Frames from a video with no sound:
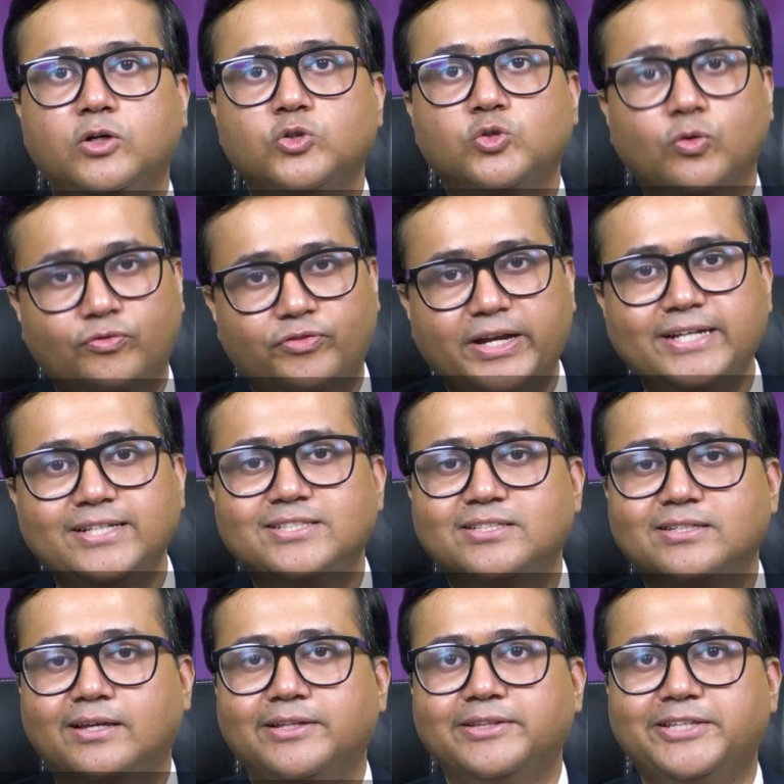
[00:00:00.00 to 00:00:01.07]
So
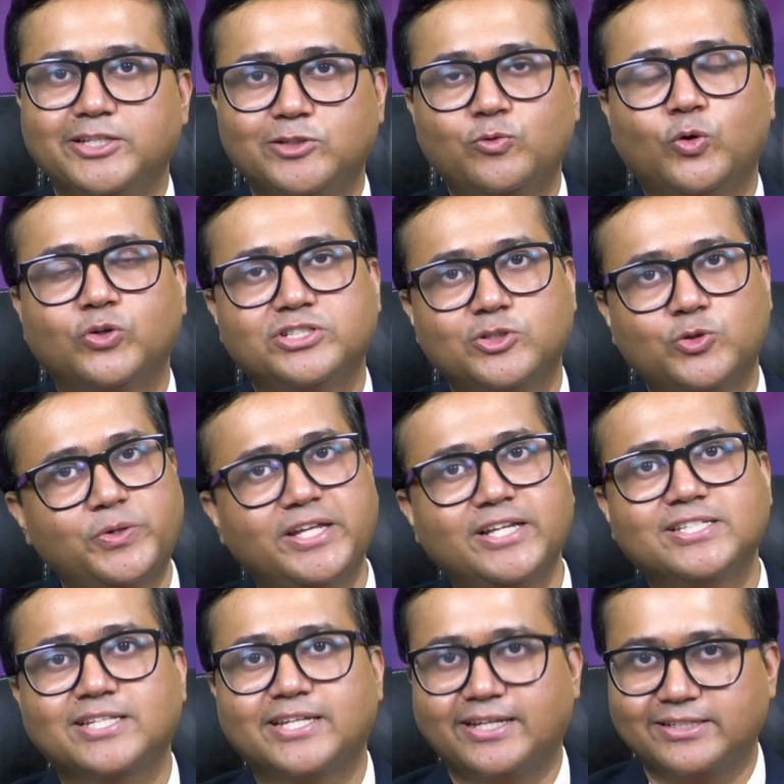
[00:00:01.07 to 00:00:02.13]
friends, this was
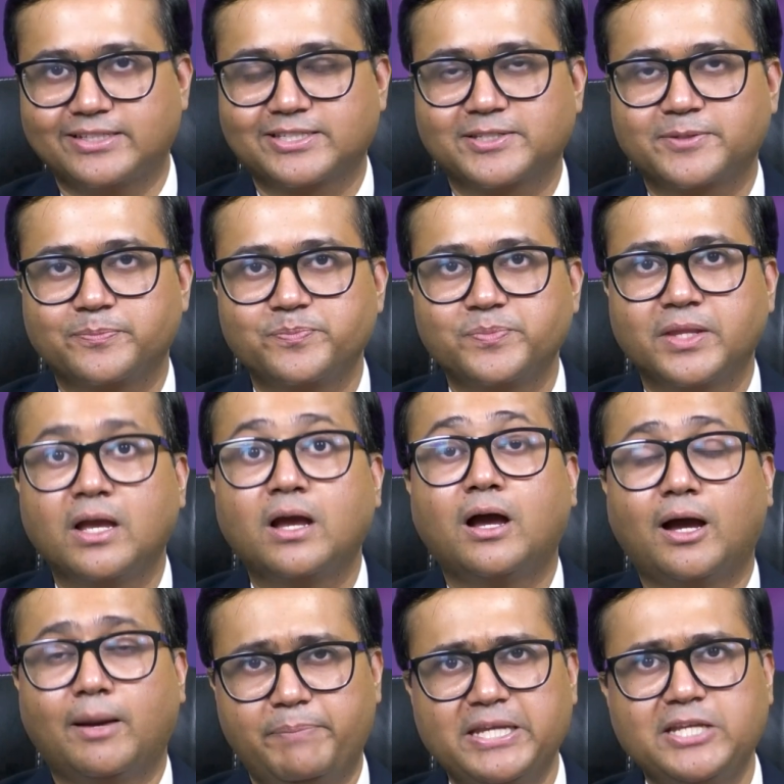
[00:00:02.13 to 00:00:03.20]
today's case.
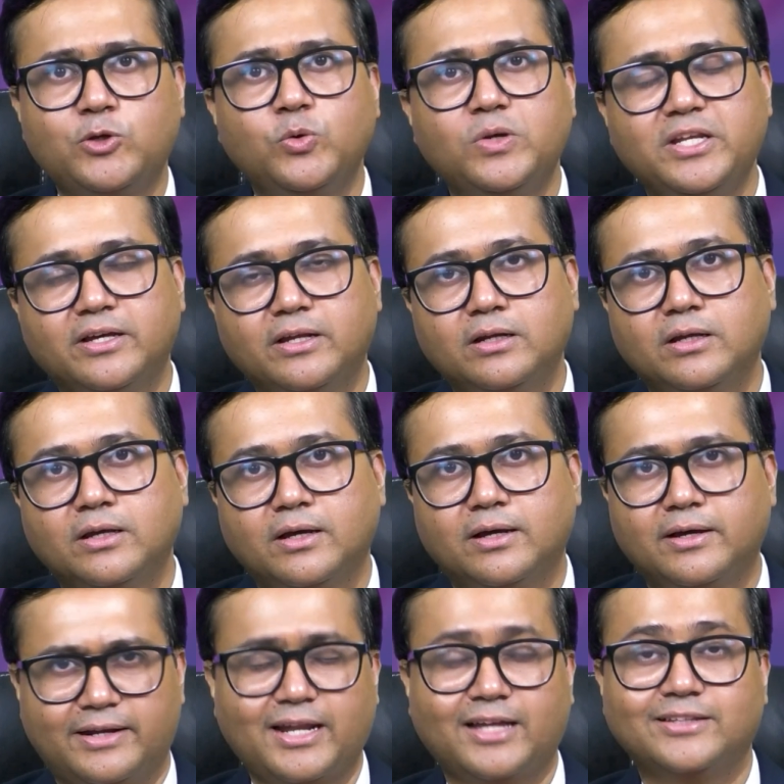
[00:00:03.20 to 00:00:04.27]
A peculiar
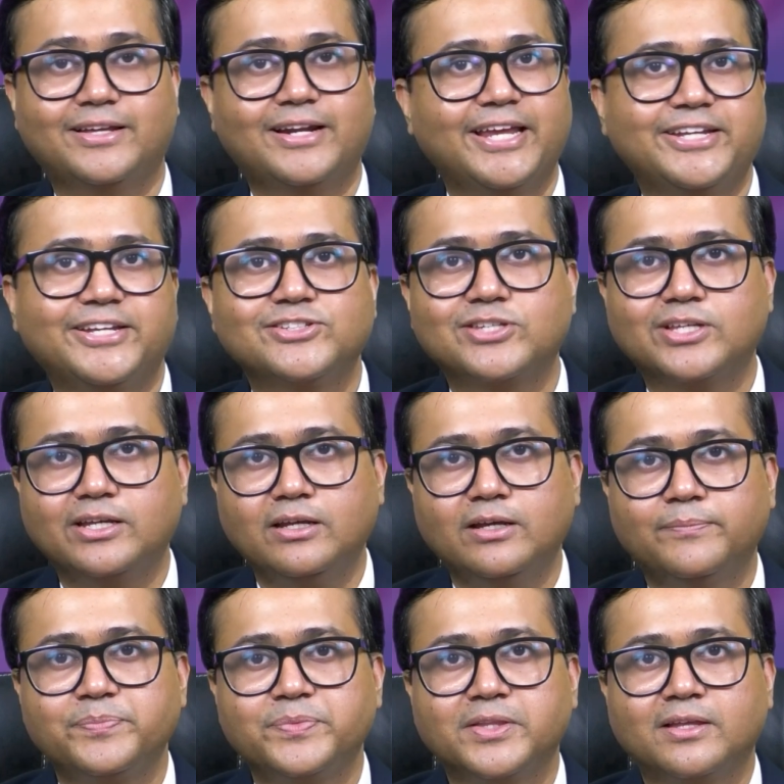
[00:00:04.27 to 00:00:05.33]
rather I can say
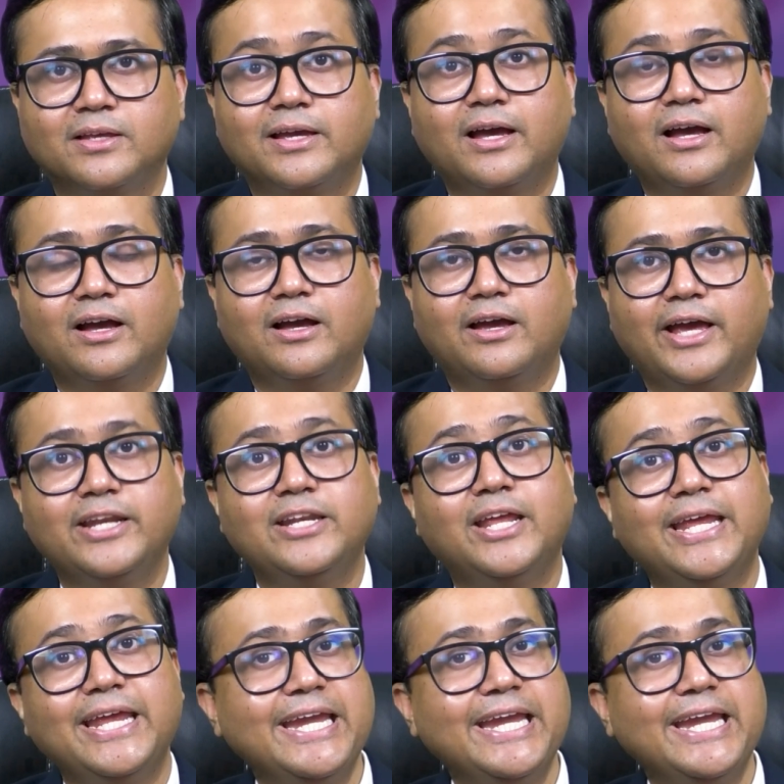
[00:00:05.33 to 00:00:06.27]
an